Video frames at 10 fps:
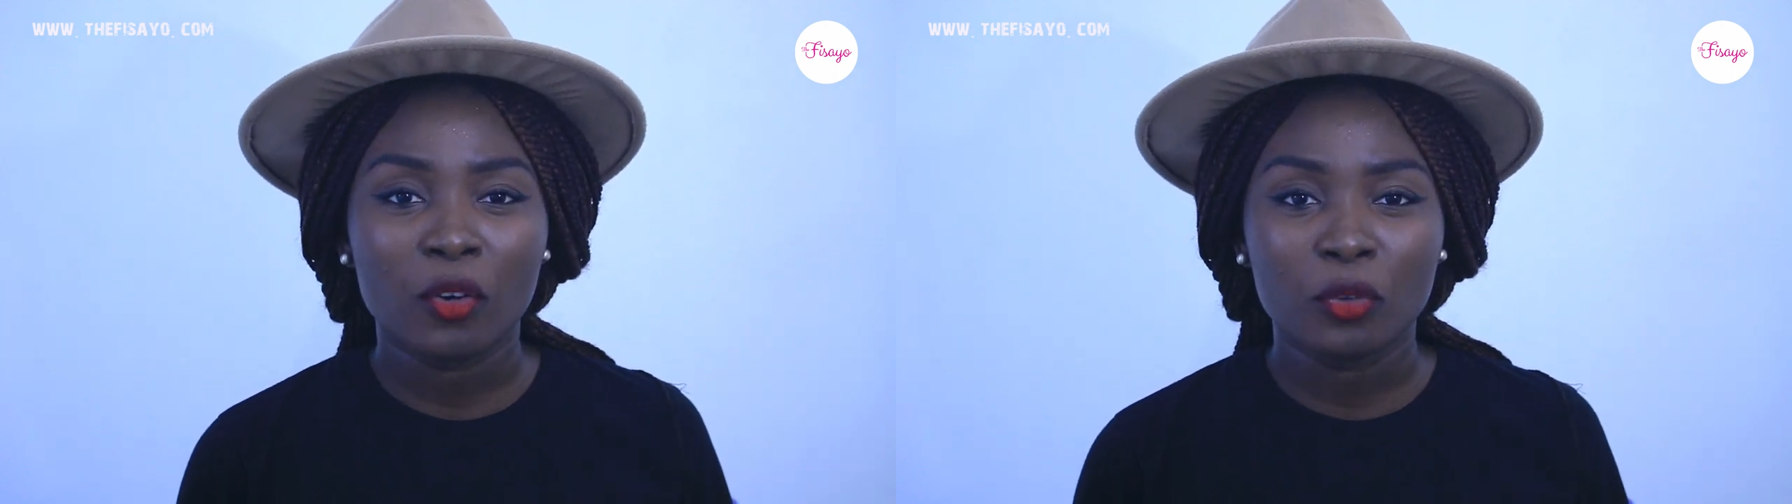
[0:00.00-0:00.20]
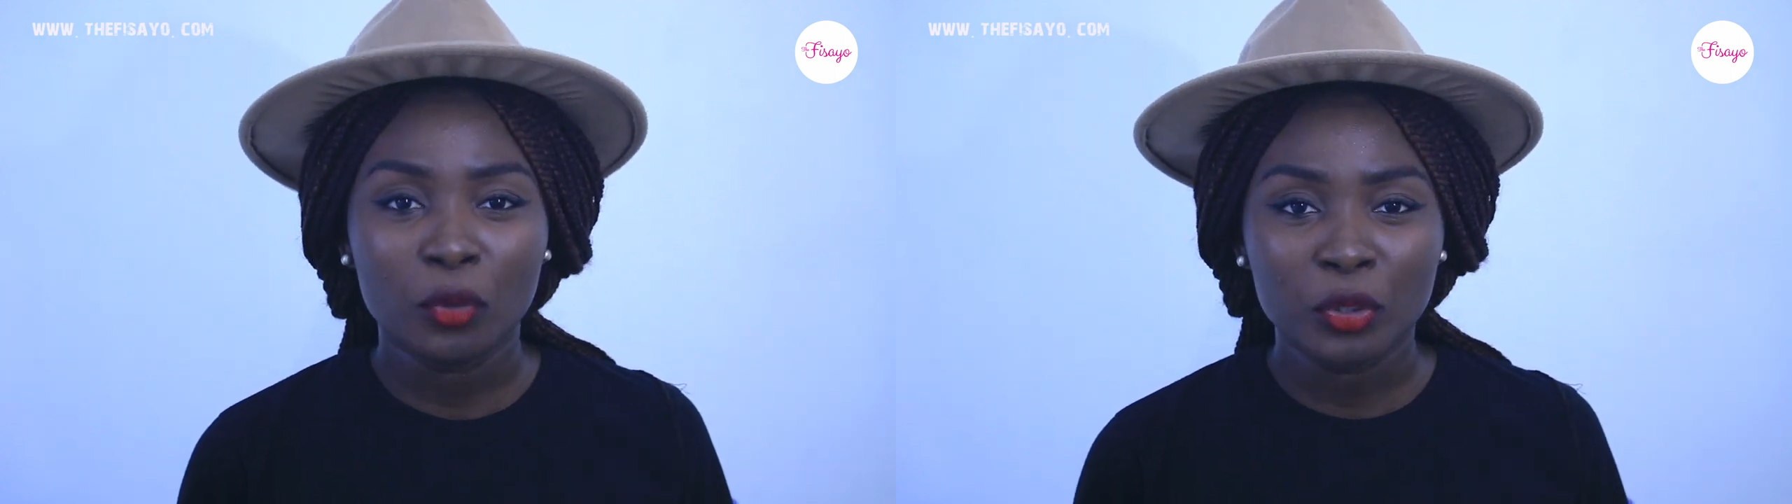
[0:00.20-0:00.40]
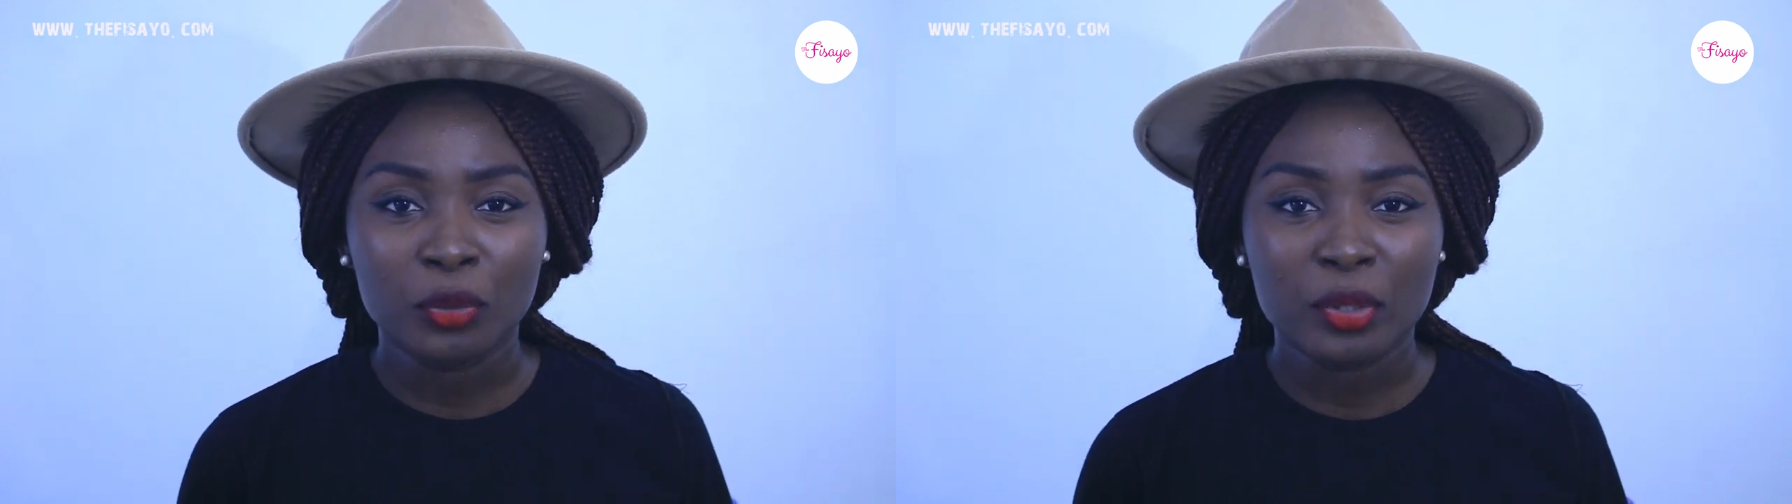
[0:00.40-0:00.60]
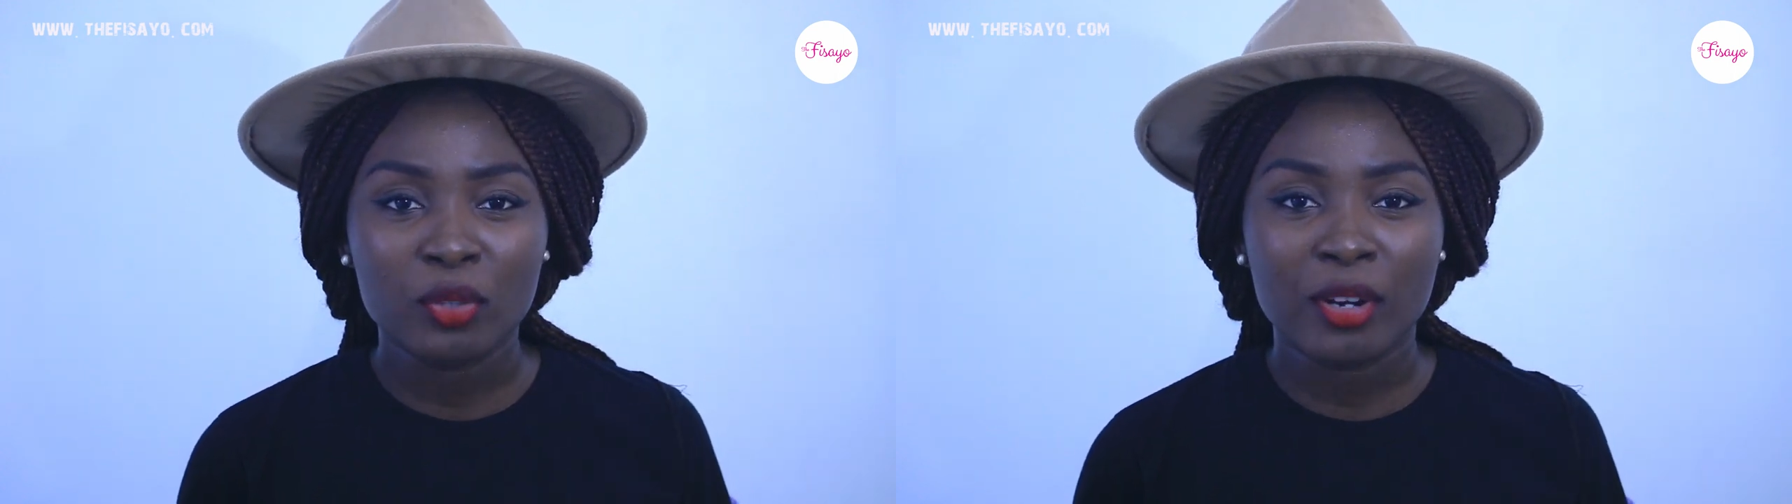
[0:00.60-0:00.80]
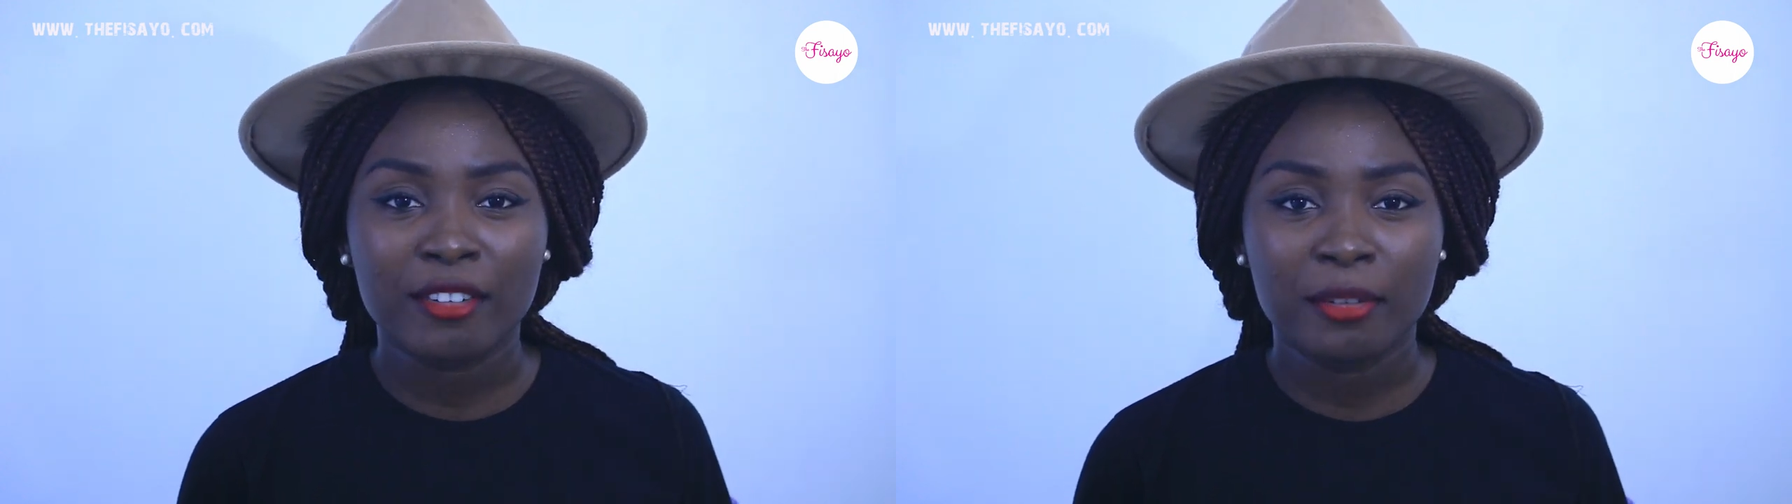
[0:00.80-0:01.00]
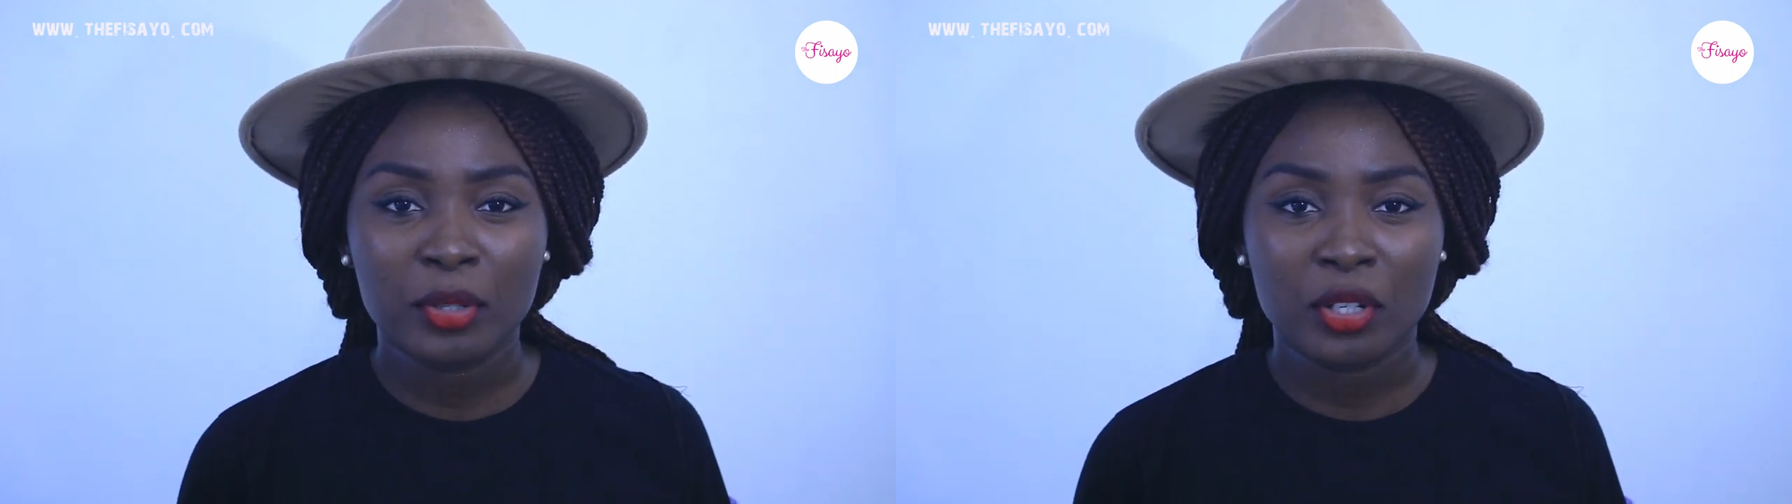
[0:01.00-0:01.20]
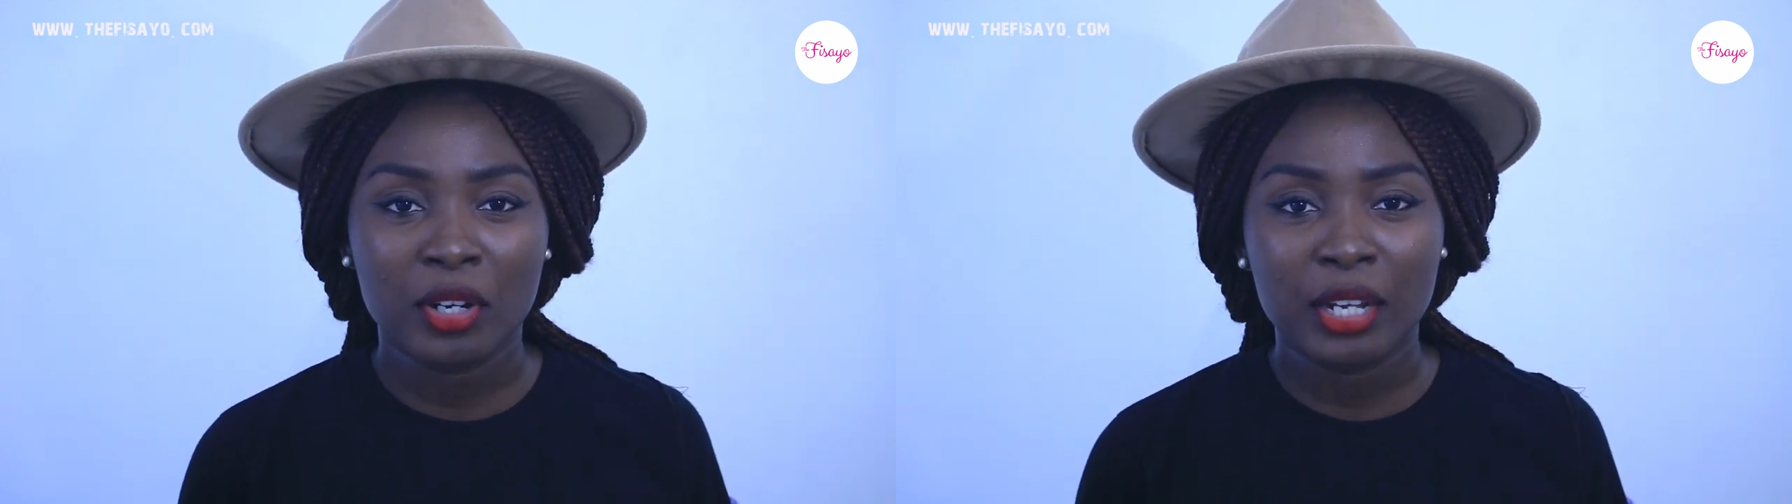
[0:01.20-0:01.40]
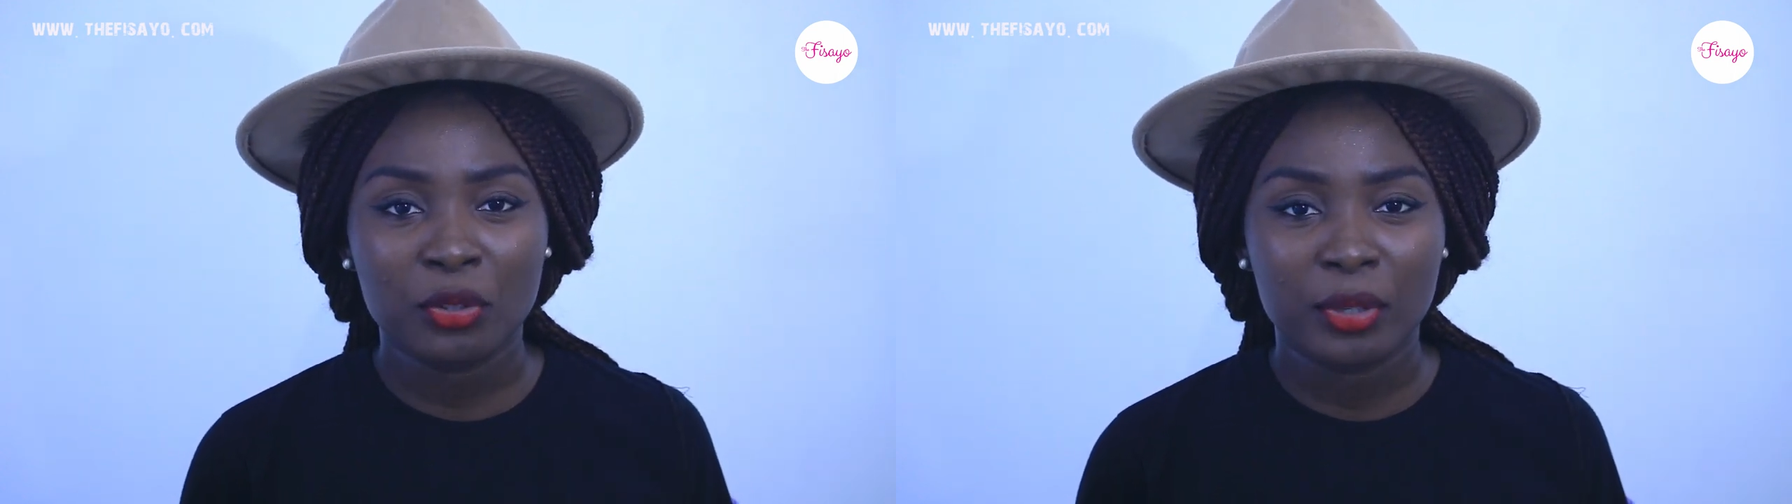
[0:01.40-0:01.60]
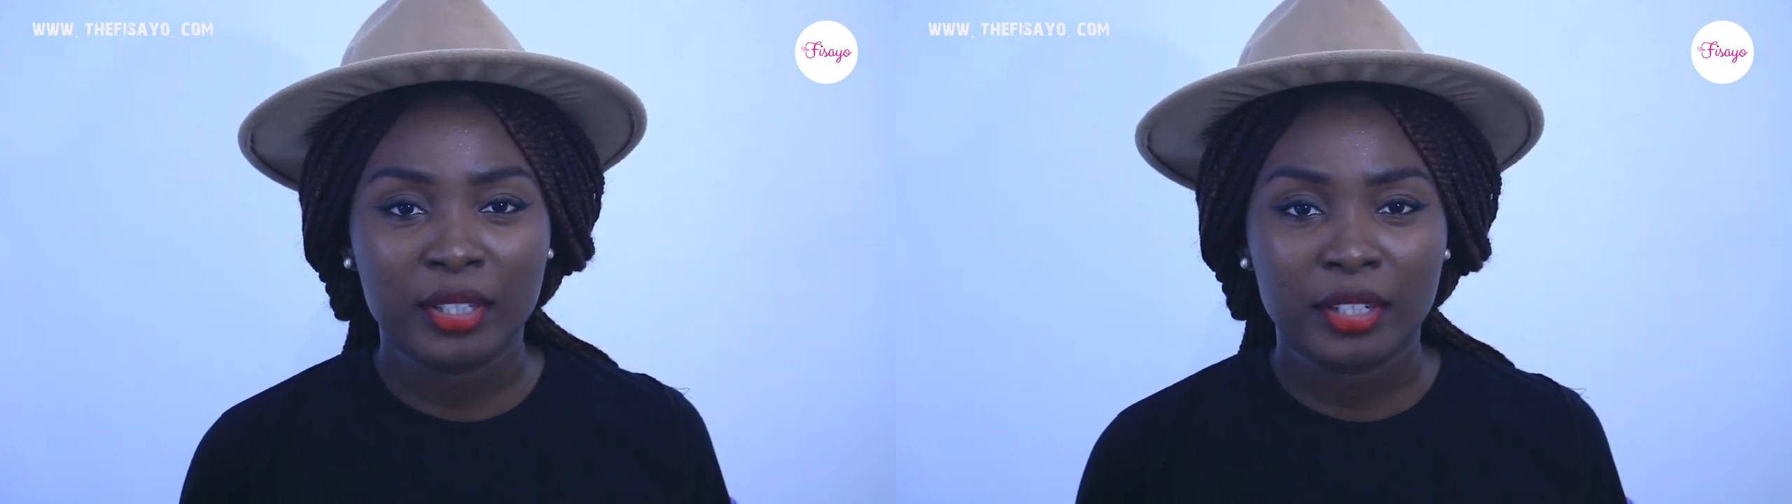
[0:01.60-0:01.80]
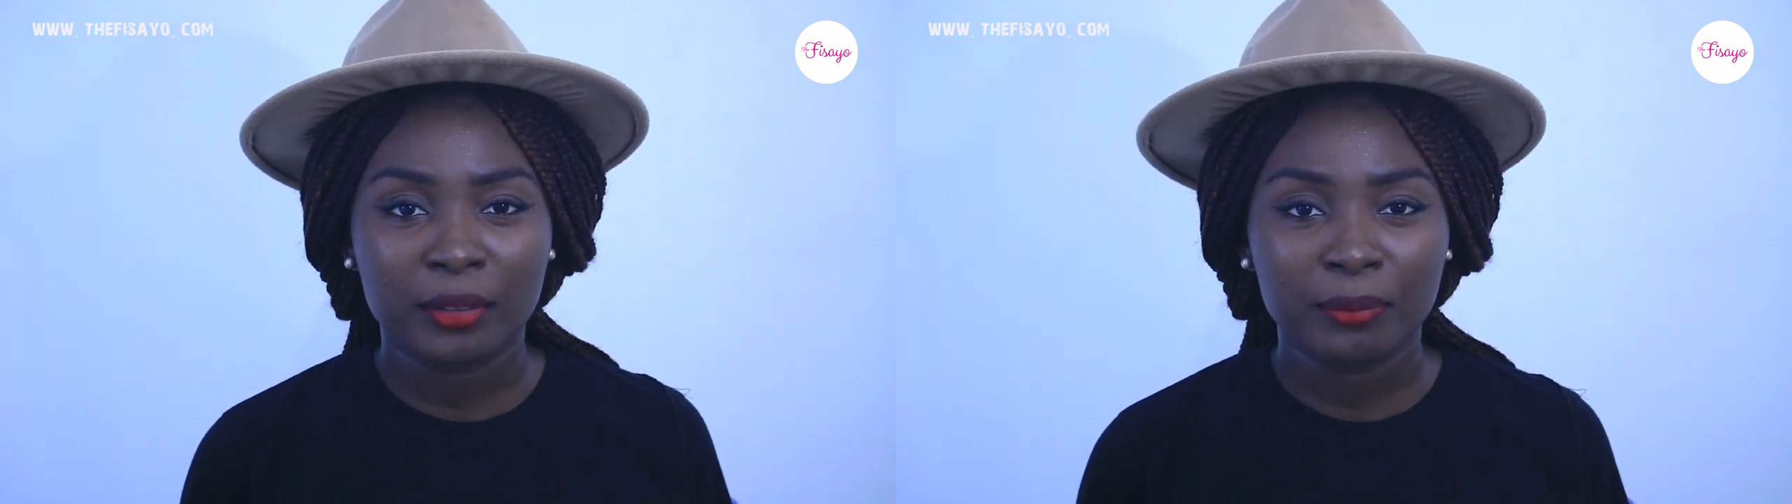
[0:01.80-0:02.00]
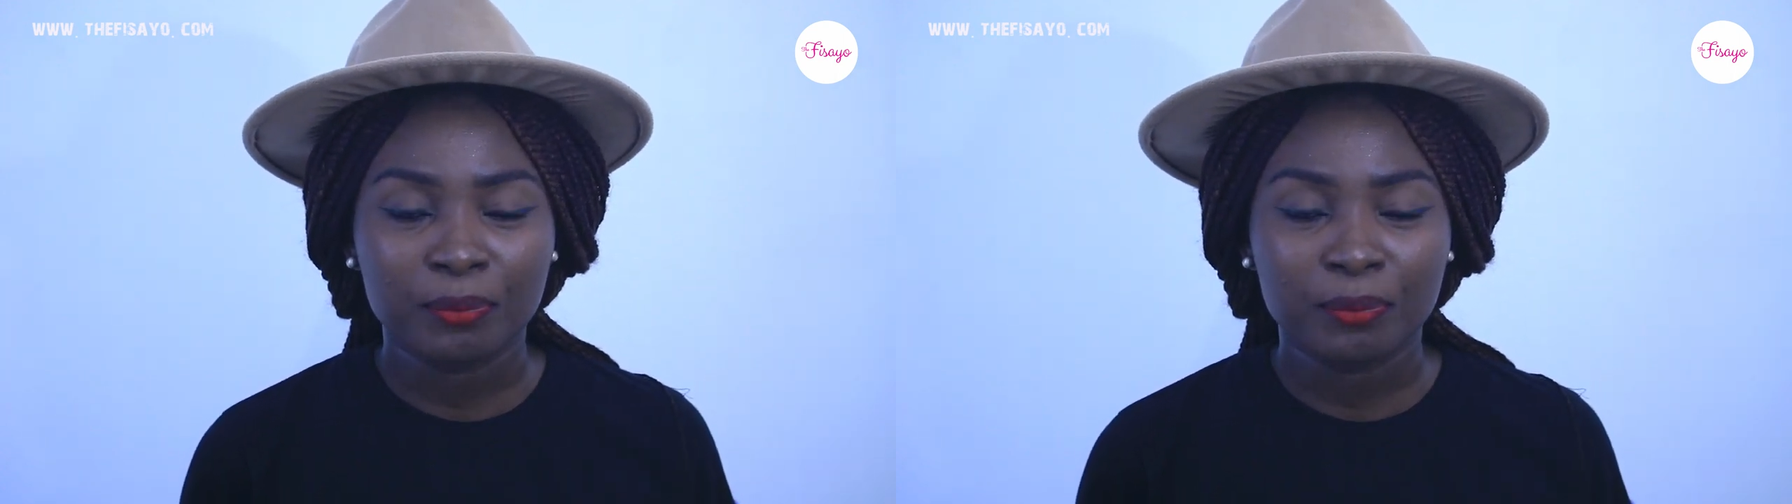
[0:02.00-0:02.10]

know the reason why females are not allowed to enter.